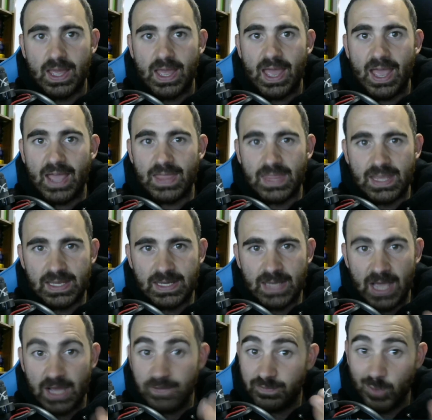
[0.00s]
and then
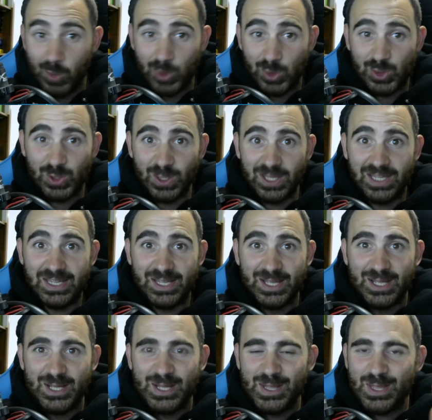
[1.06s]
unfortunately
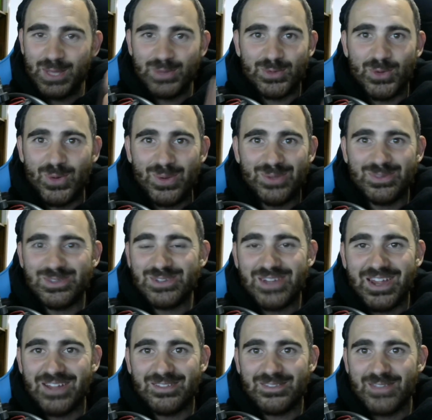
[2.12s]
there's always the
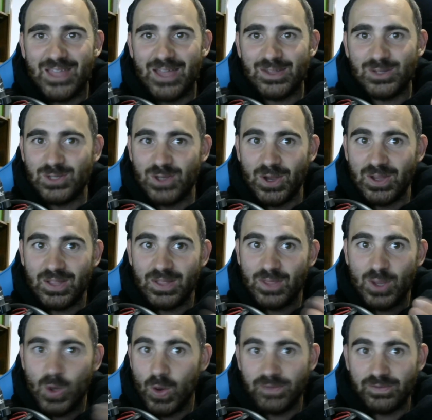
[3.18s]
chance that you don't get the
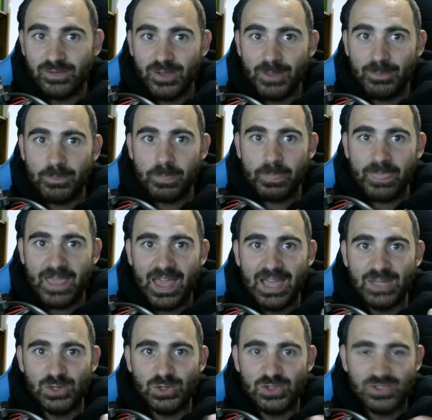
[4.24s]
coin flip
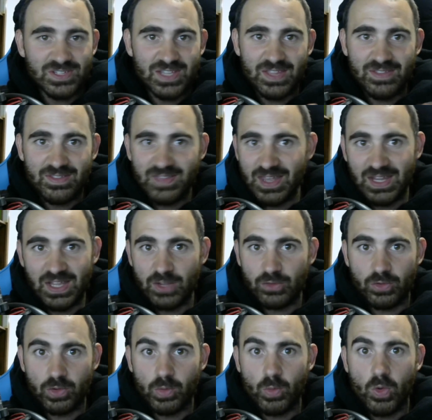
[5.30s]
and you just get Zenny as a
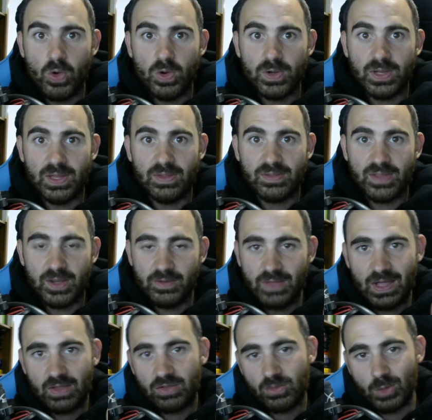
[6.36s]
reward instead of
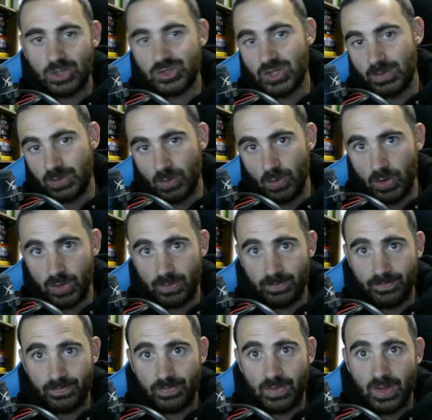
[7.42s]
that sweet chip you wanted.
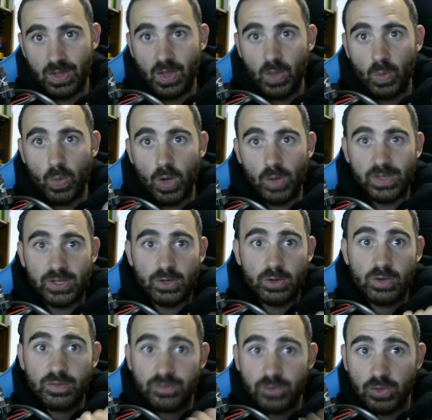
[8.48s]
Well, here are
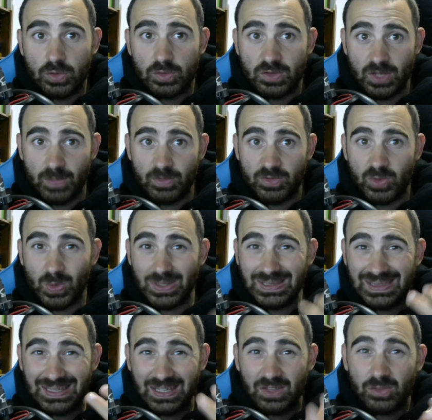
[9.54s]
a few tips to at
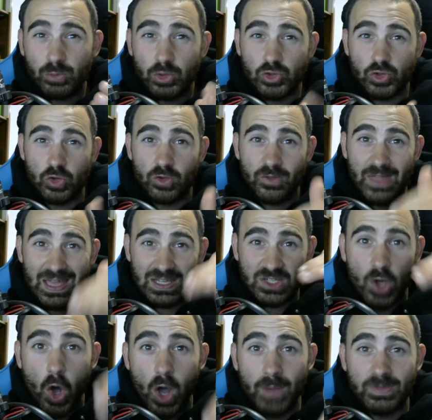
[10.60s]
least reduce that
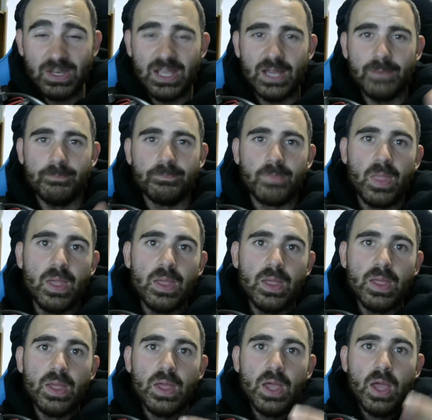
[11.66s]
time down.
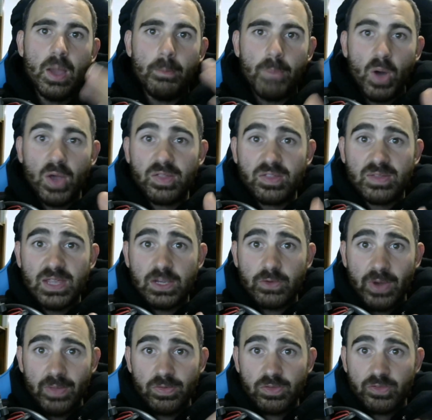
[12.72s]
Buy sneak
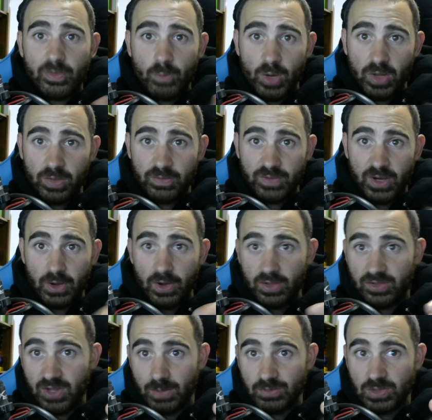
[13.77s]
runs from one of the various
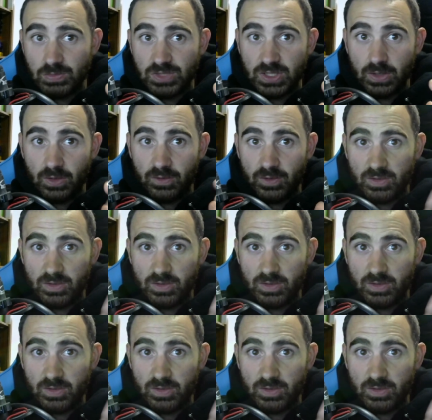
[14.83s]
sub-chip dealers that